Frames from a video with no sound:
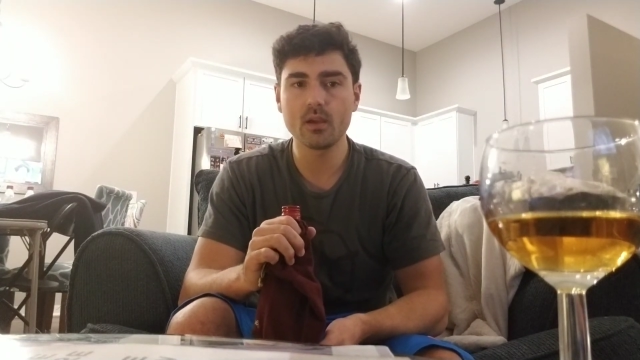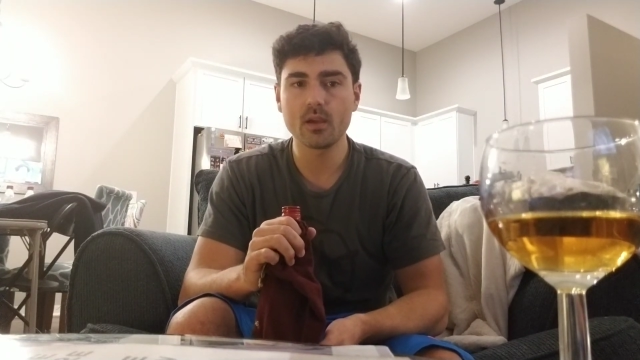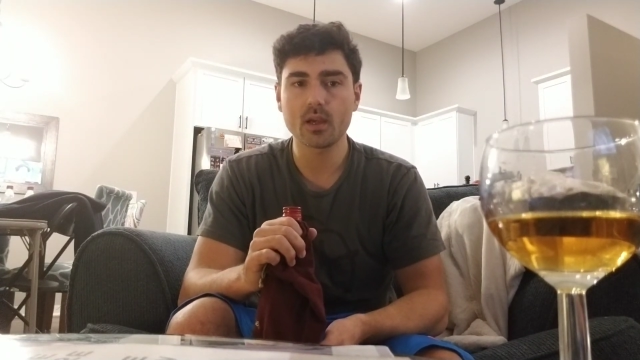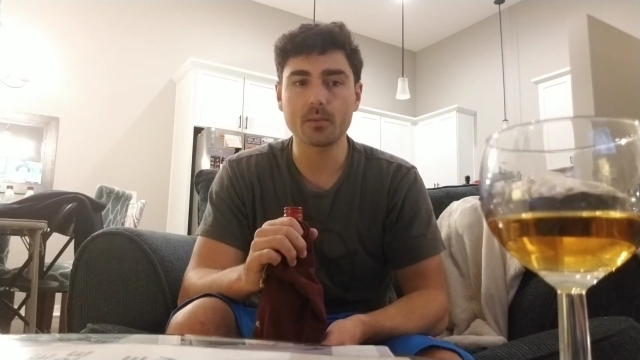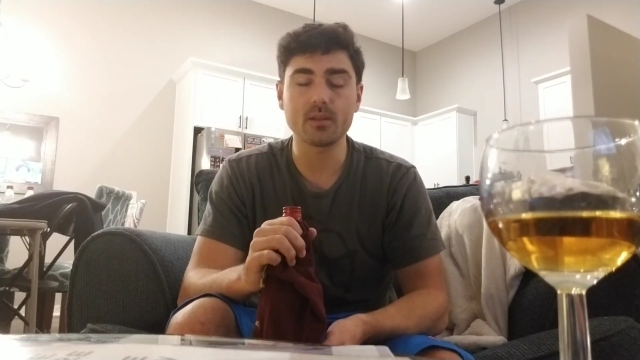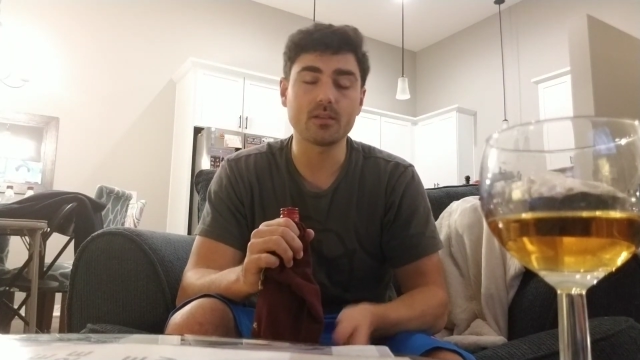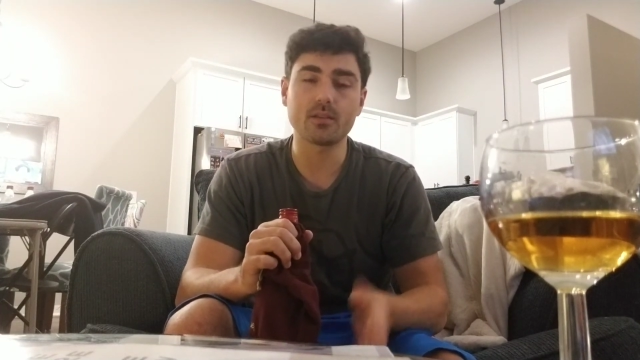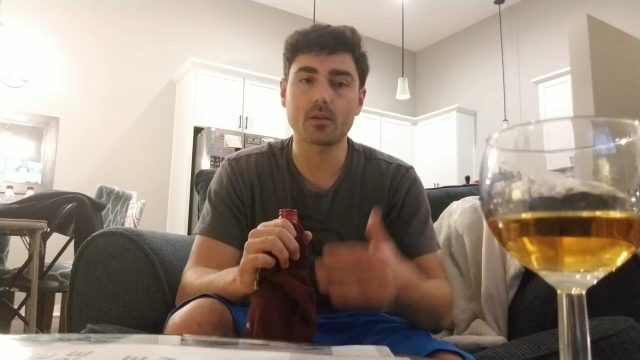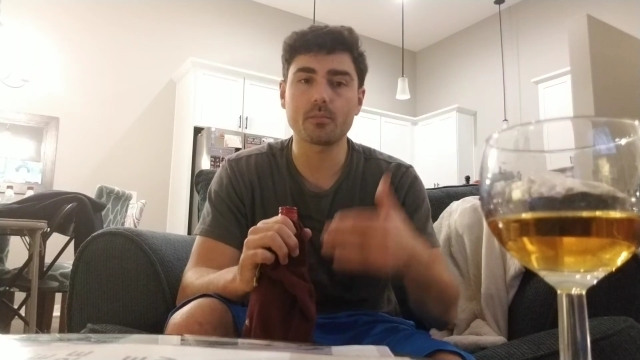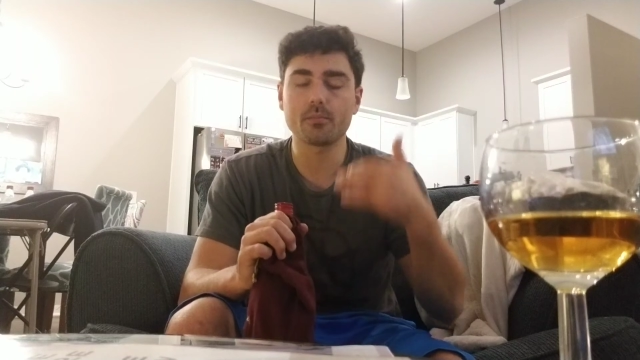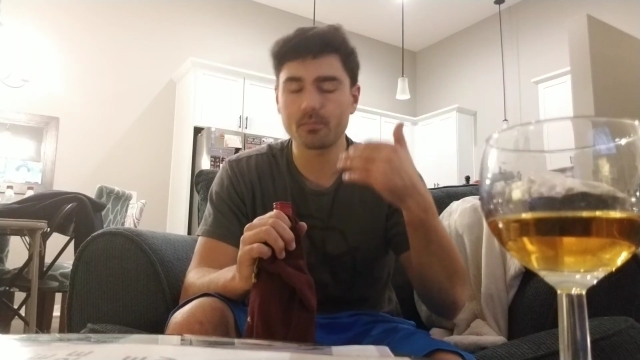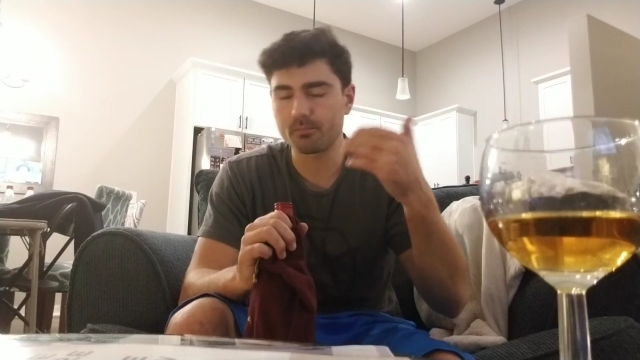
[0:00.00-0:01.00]
mean,
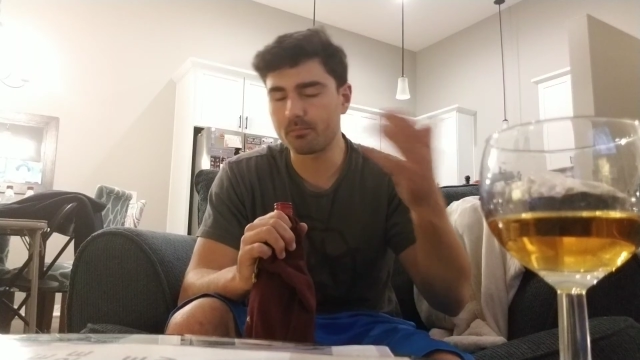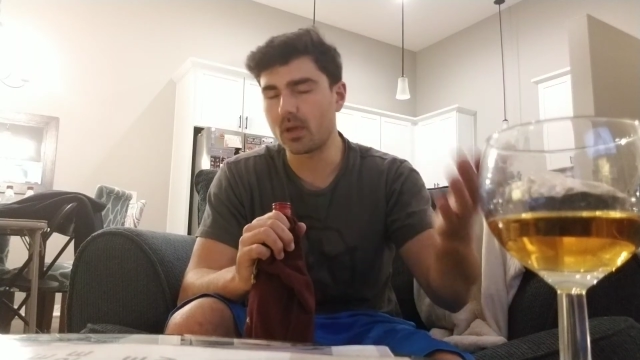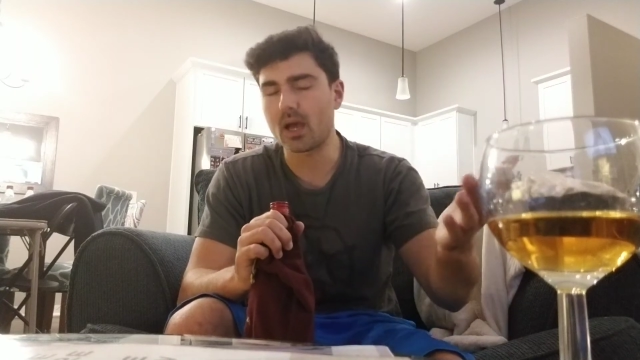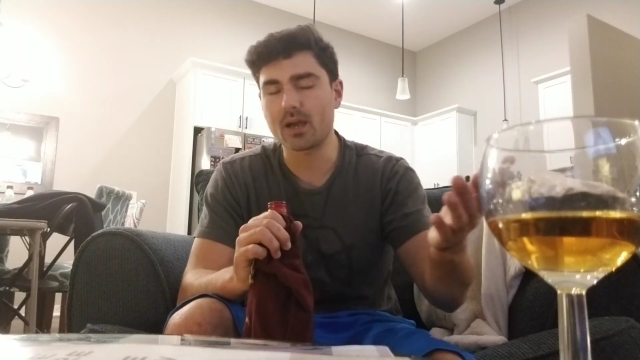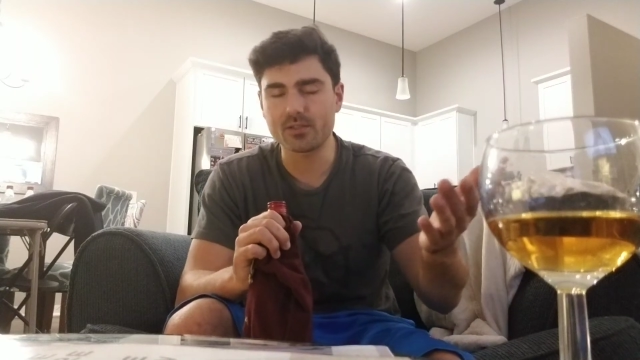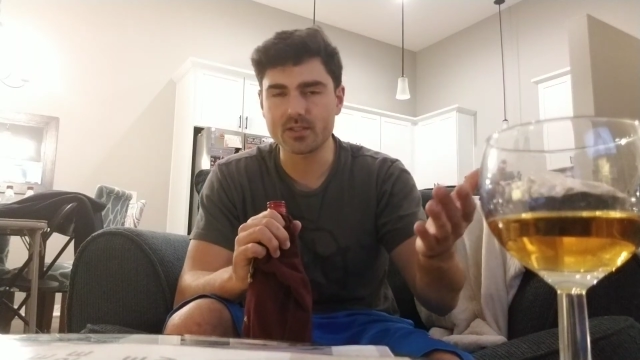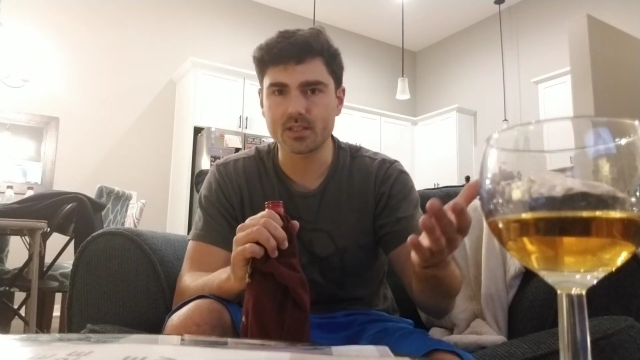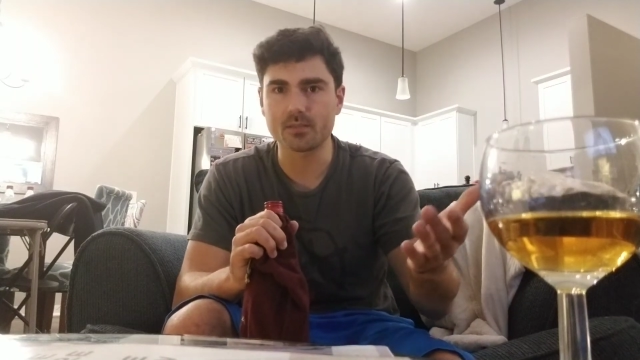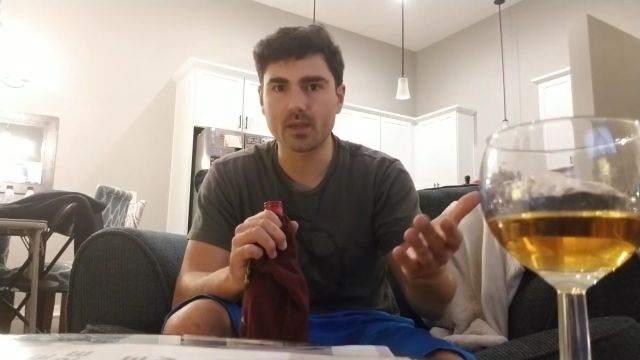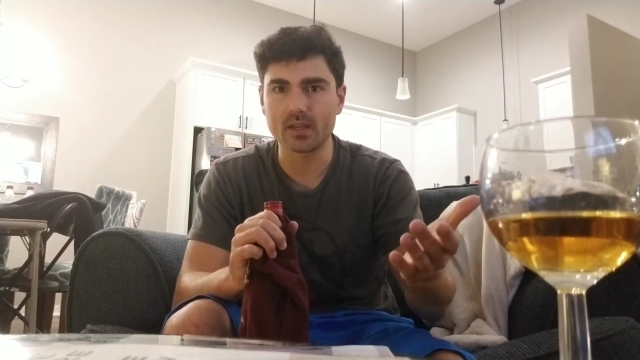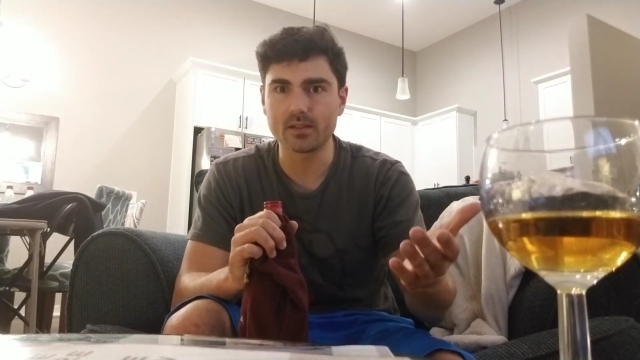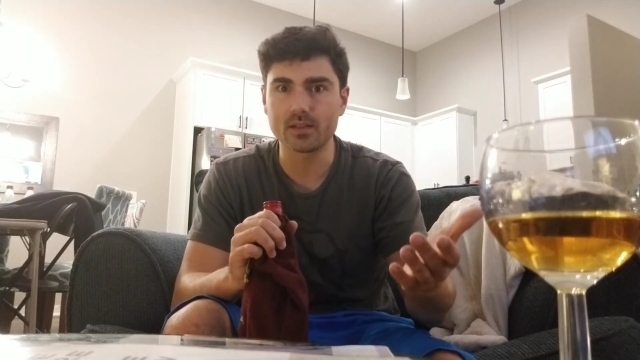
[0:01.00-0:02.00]
they're obviously
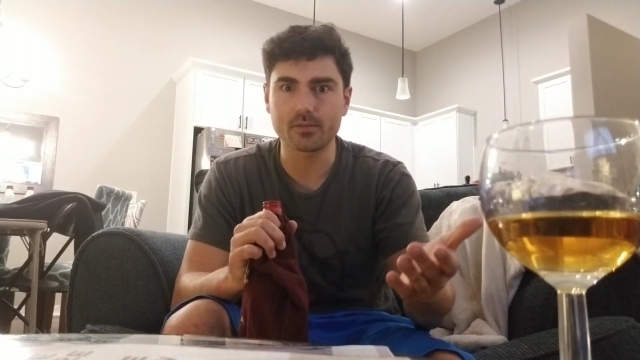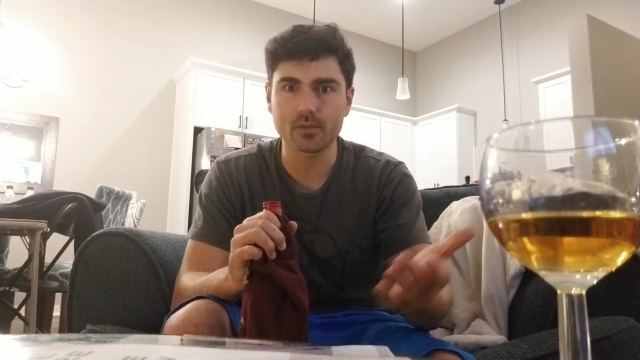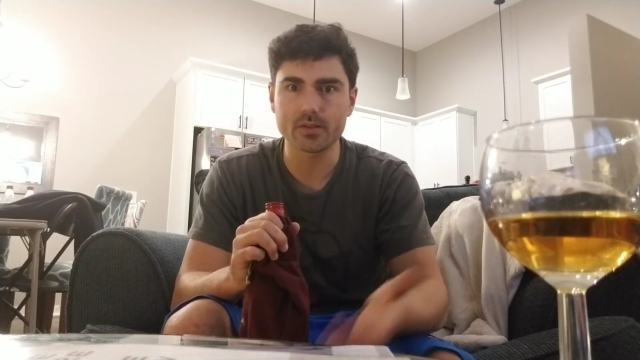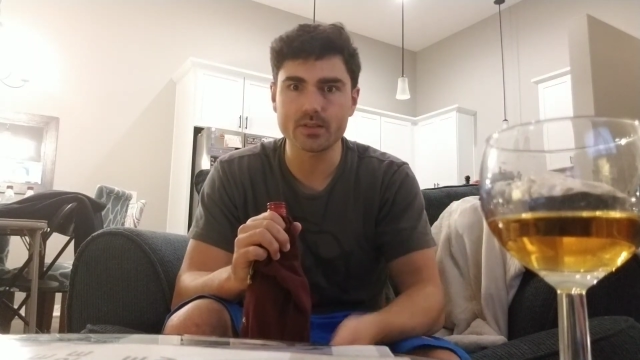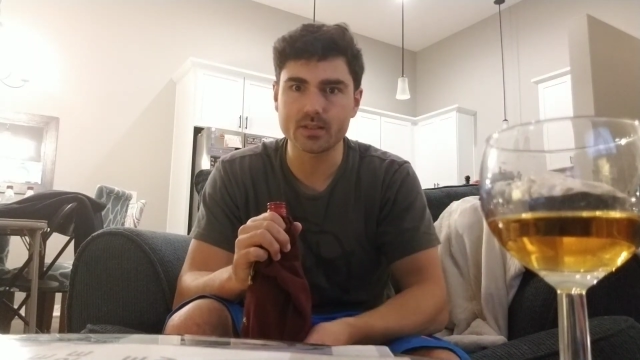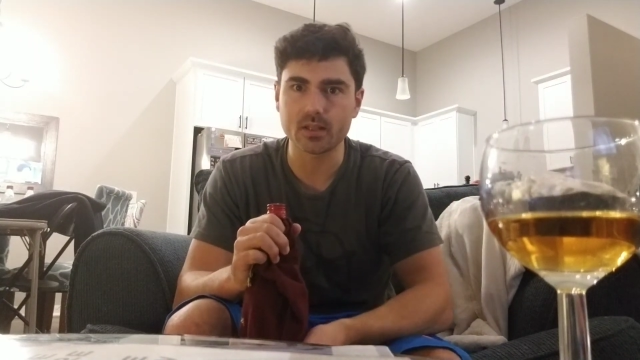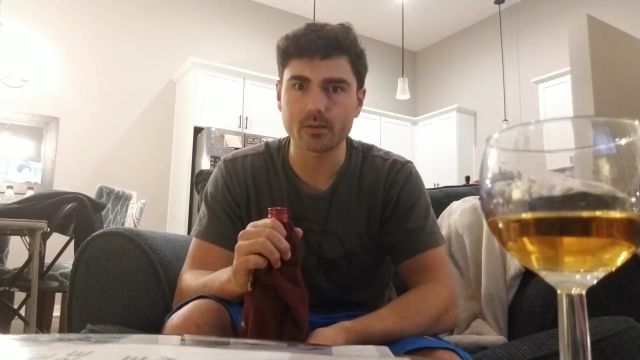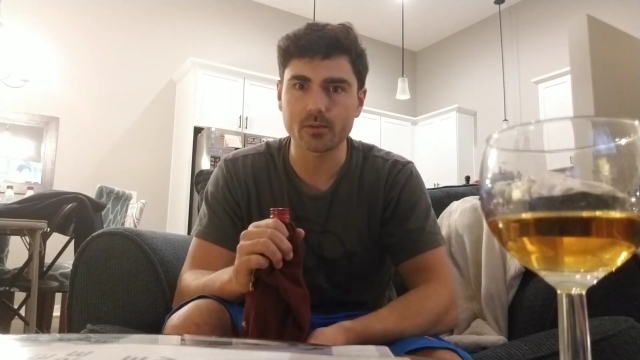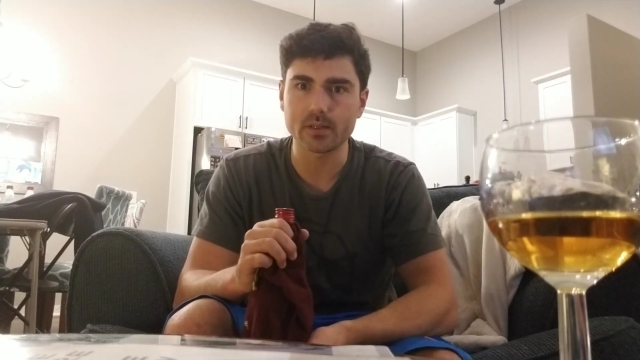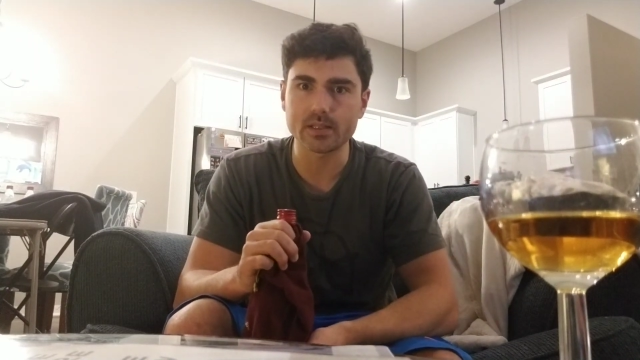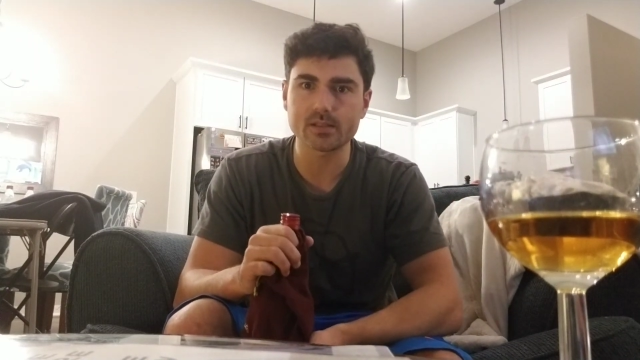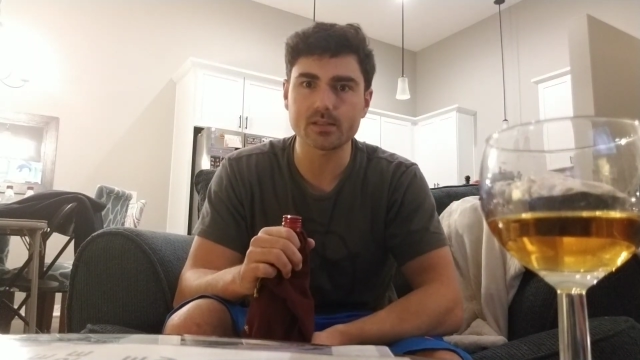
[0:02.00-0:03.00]
made in different
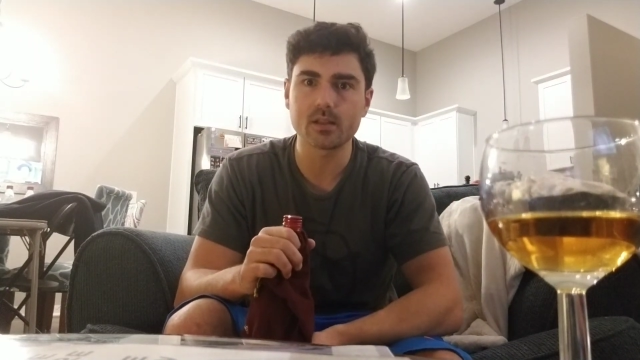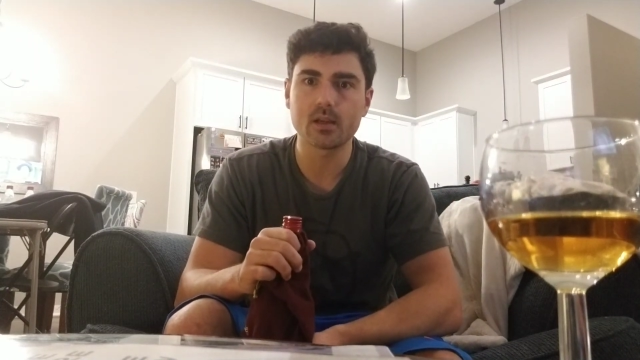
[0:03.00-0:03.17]
distilleries,